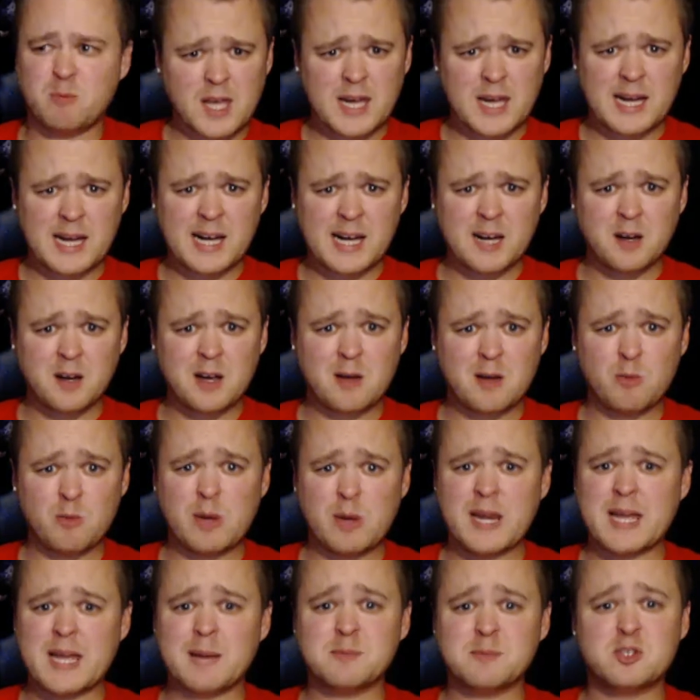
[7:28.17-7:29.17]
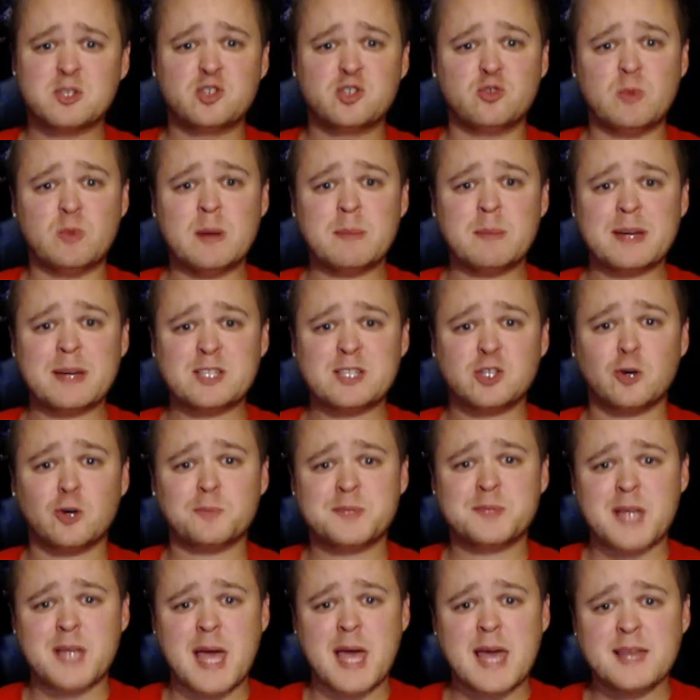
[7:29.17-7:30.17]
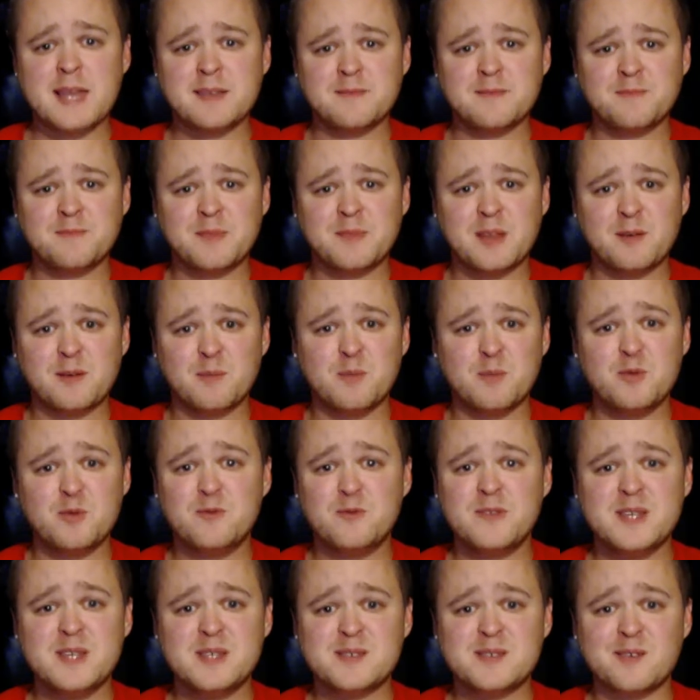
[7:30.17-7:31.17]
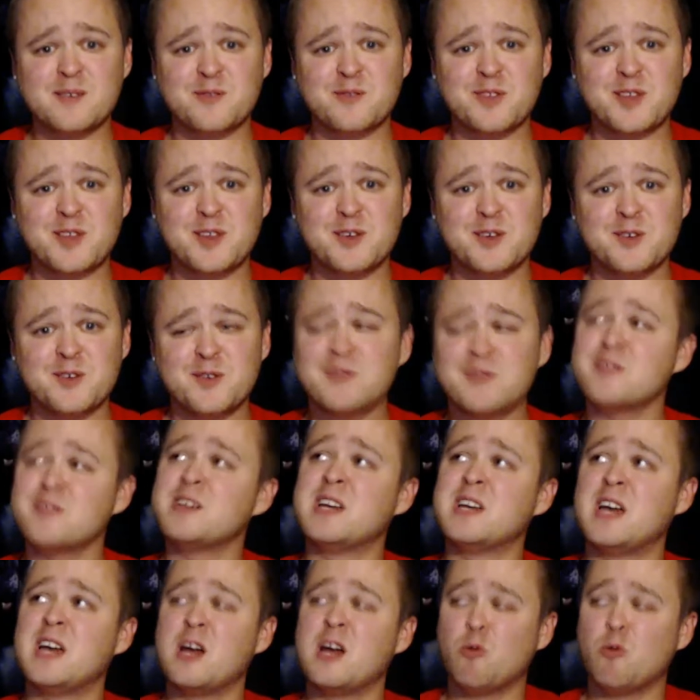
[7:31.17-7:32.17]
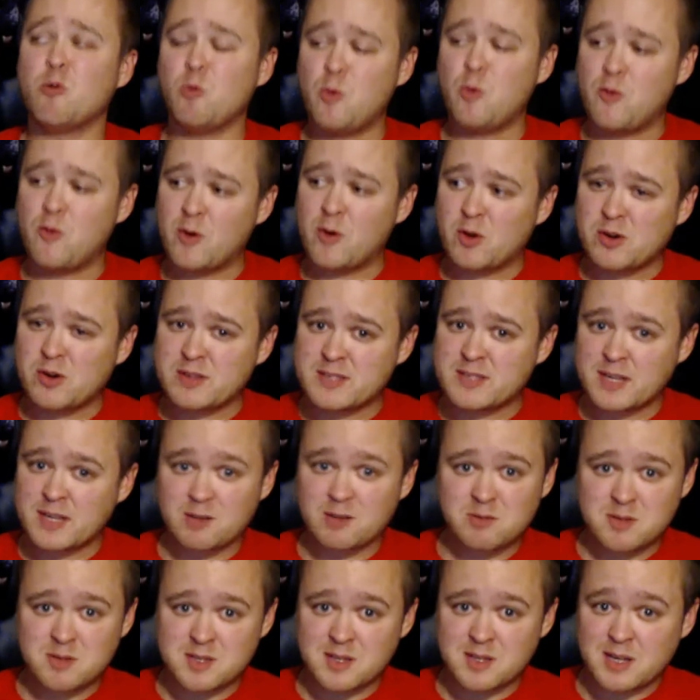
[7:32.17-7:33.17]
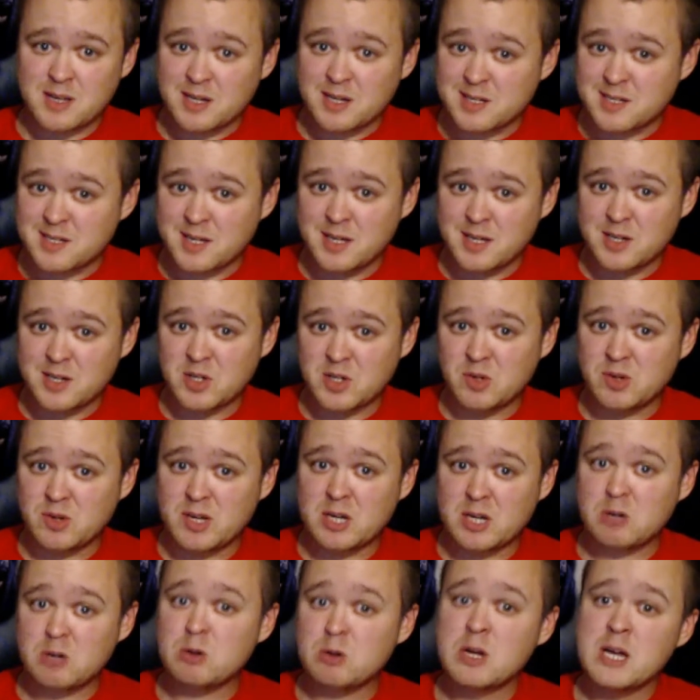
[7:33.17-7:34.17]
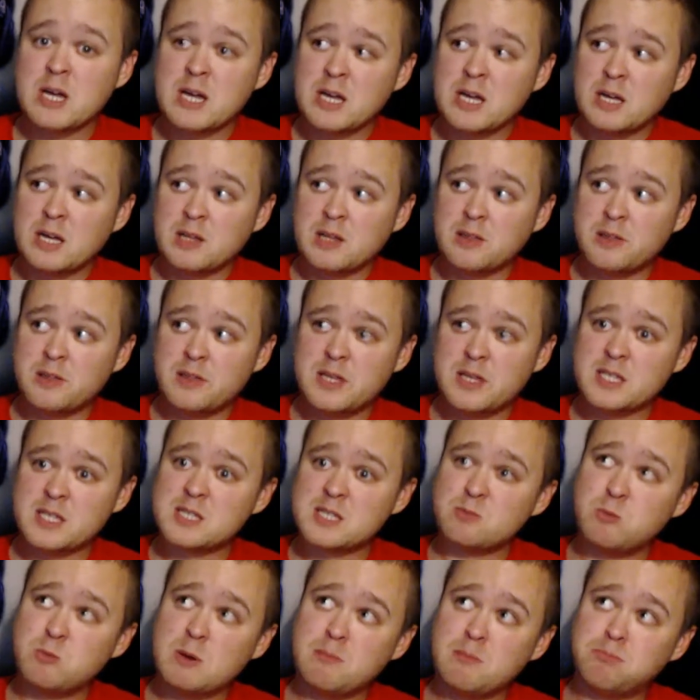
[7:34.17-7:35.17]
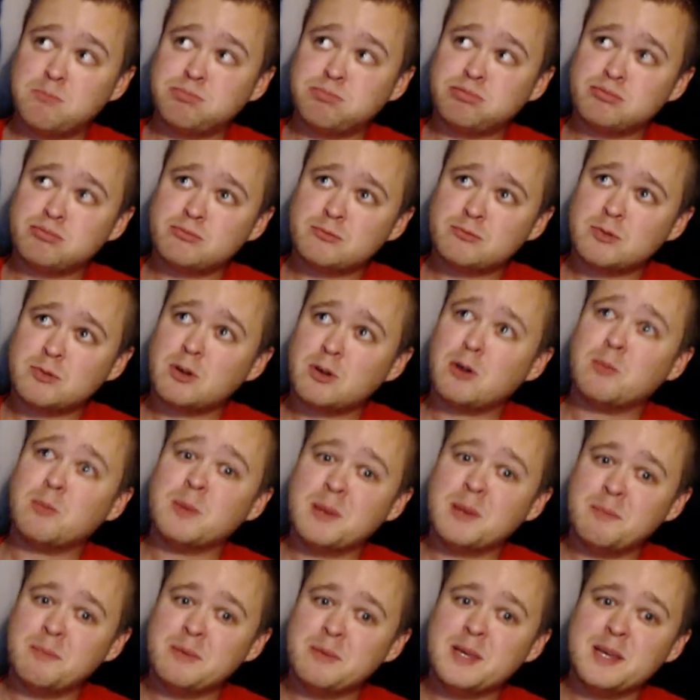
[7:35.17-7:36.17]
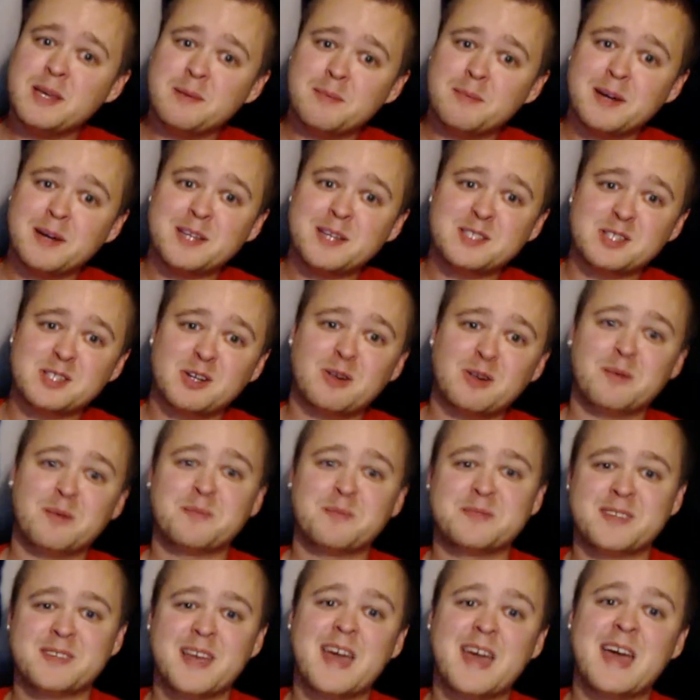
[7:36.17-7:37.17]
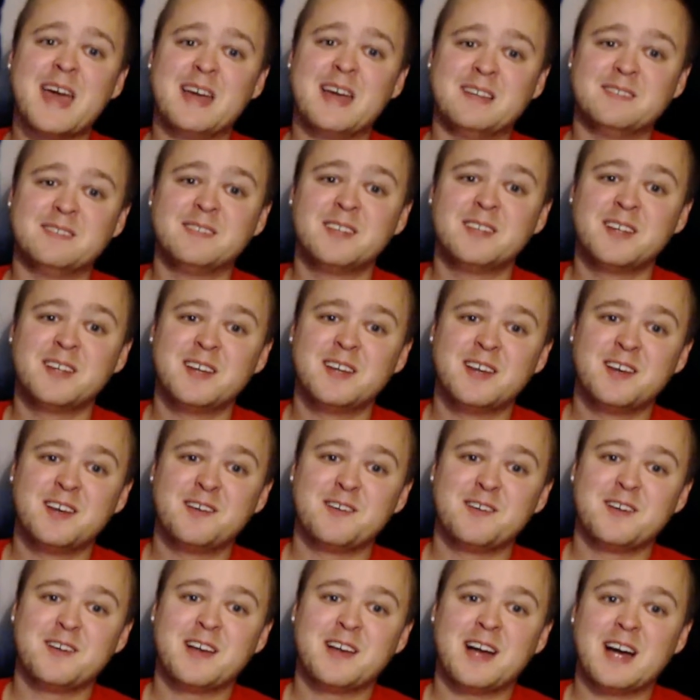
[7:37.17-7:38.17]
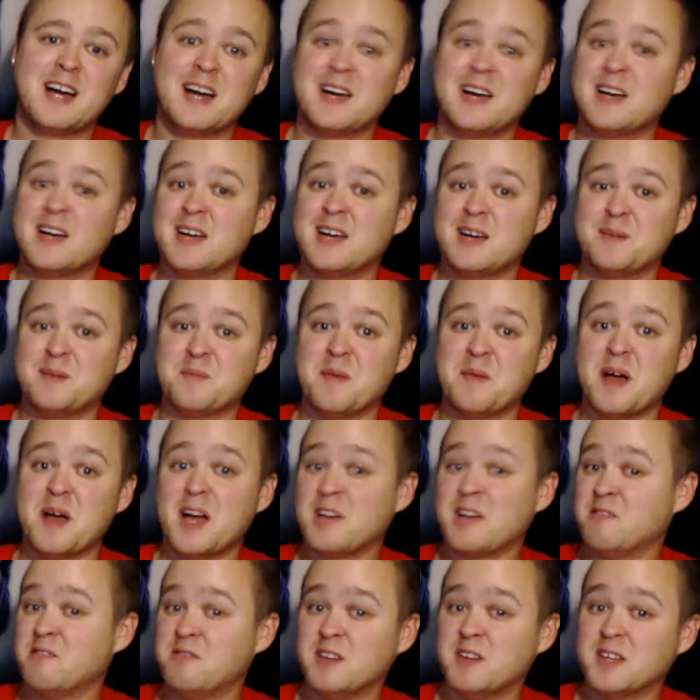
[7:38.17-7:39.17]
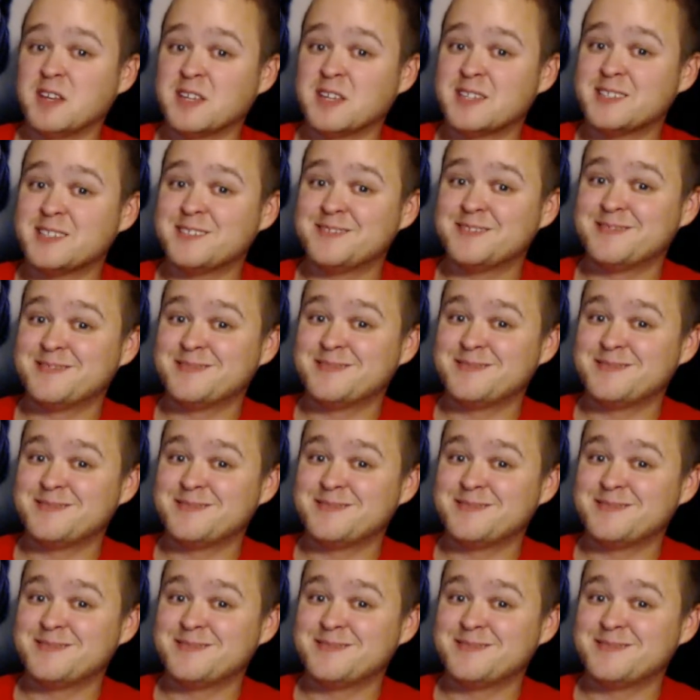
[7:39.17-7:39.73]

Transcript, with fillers: Uh, when it comes to doing my top 10 movies of the year, without a doubt, I'll tell you now, this will probably be in my top 10. Um, I think.